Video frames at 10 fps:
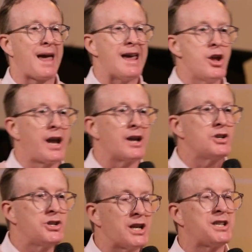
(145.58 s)
You can
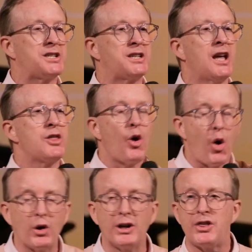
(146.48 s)
just the
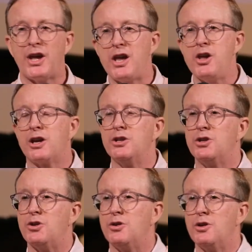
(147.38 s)
only thing you can
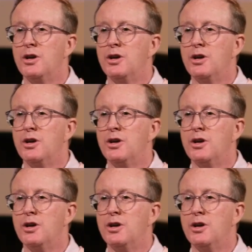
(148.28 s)
do